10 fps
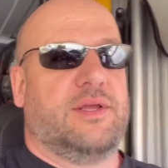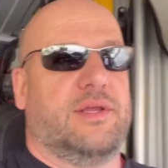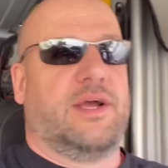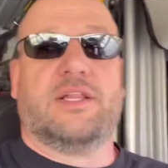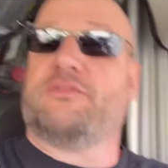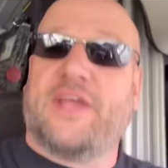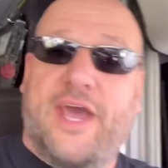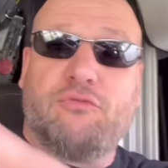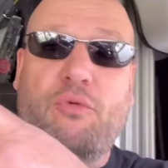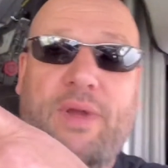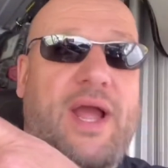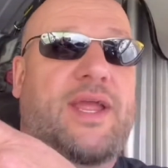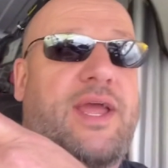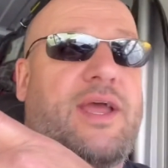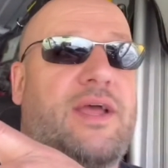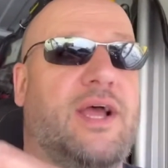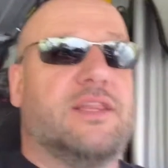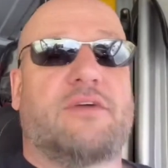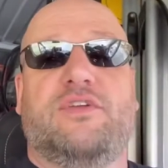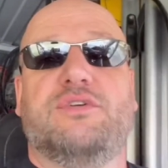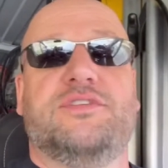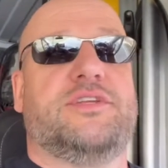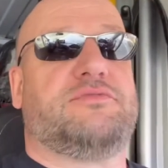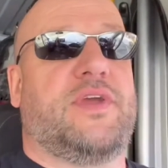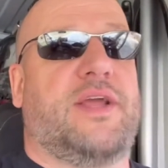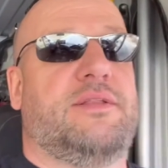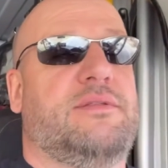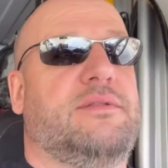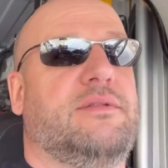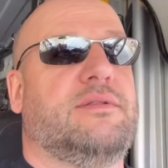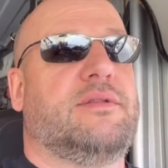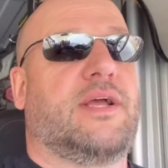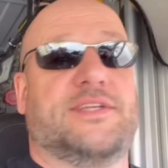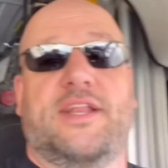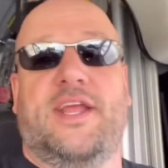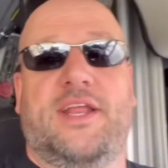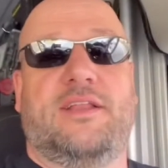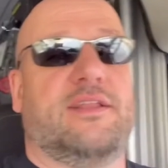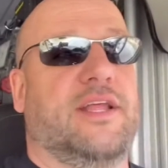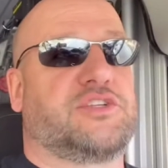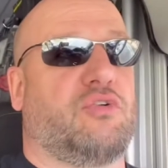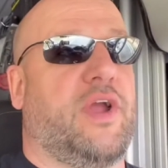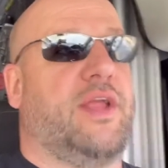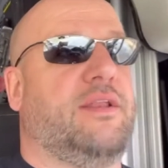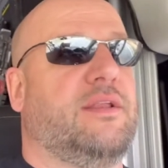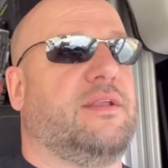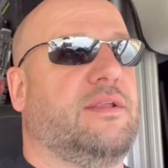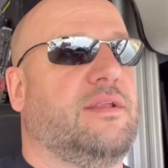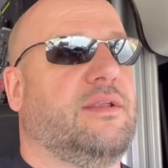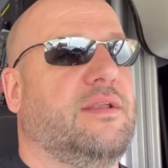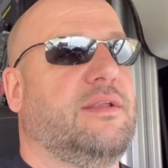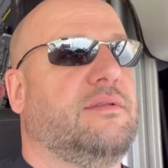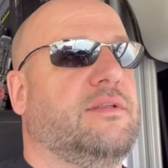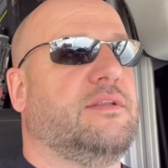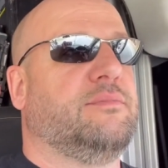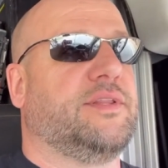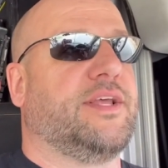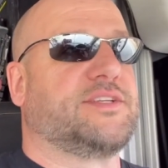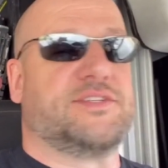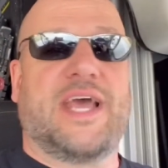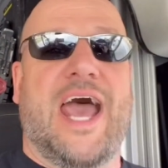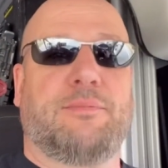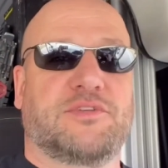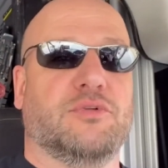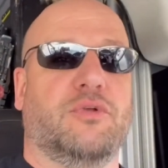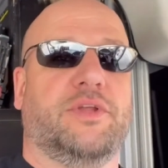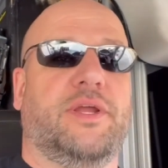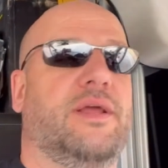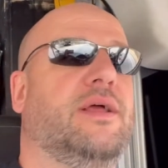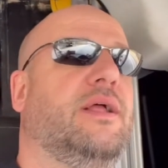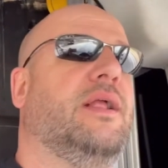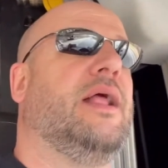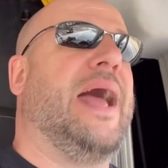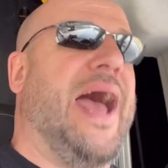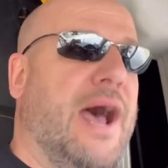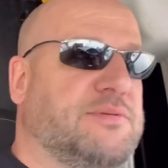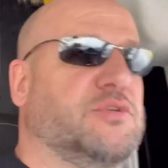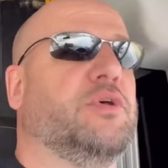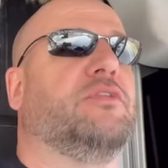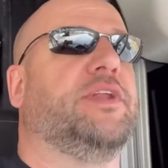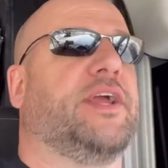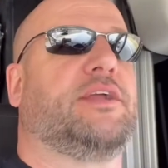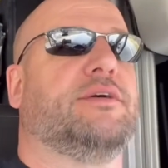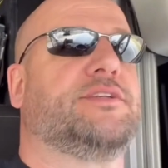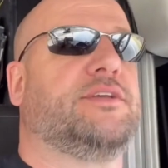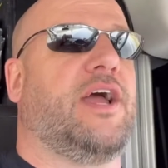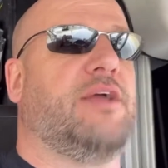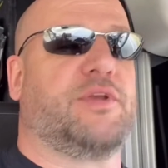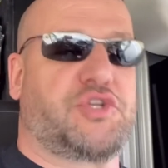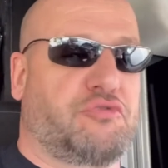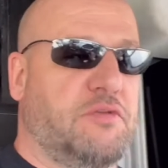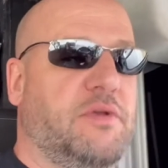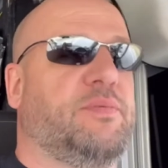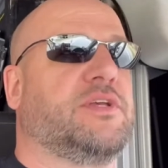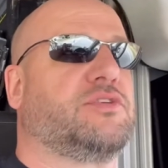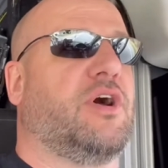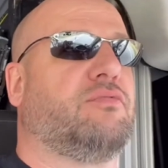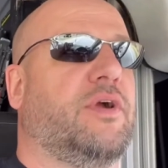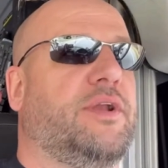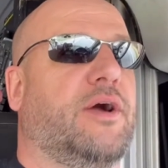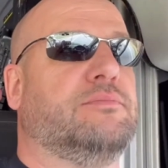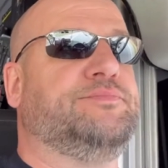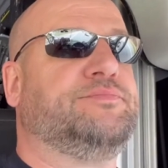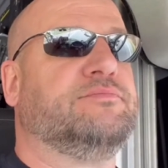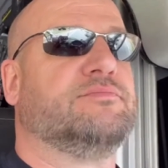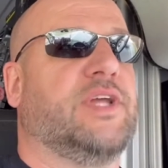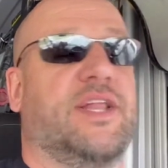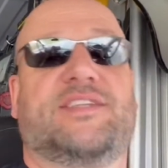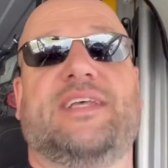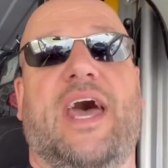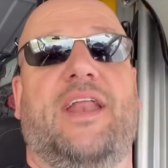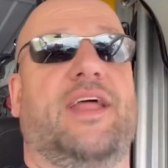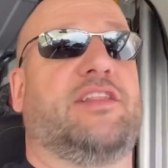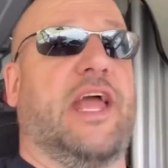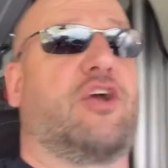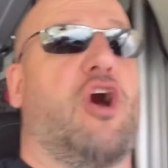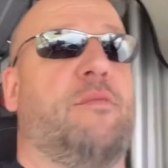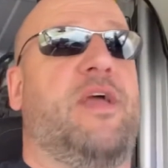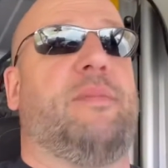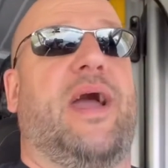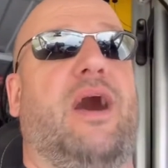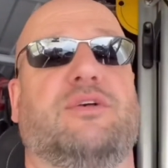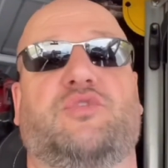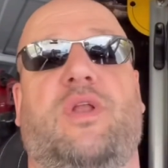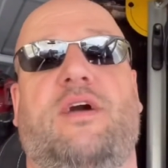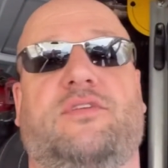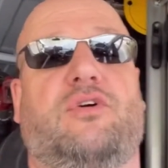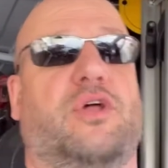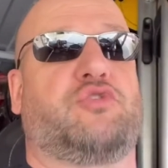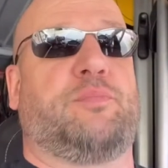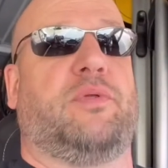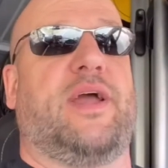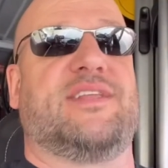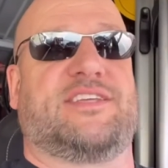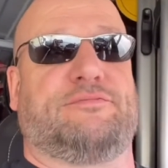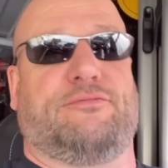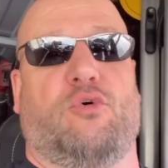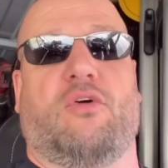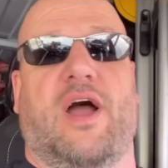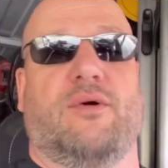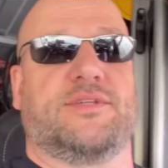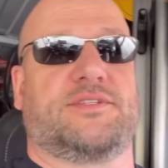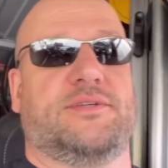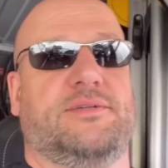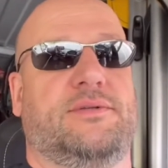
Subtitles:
I love the headroom back here. I love using this van because I need it. It's great, but this is absolutely ridiculous. I am extremely pissed off right now. And it's Saturday. Thank God I'm near my house so I don't have to call AAA and sit for 4 hours.